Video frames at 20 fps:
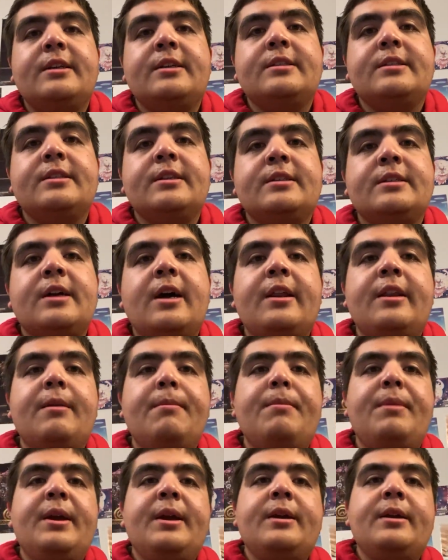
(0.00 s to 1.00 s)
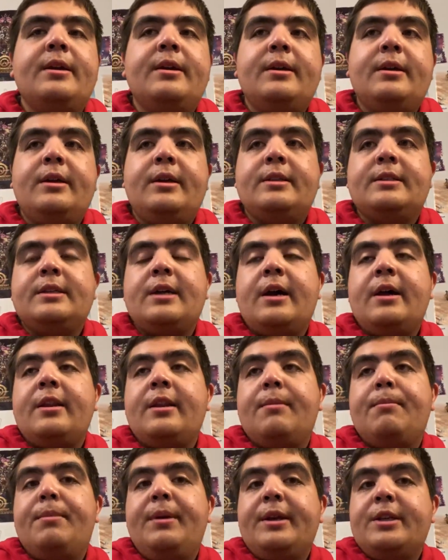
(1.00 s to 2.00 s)
It's gotten
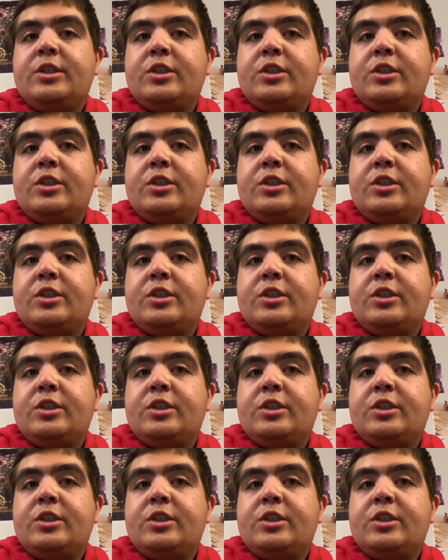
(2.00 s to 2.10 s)
a big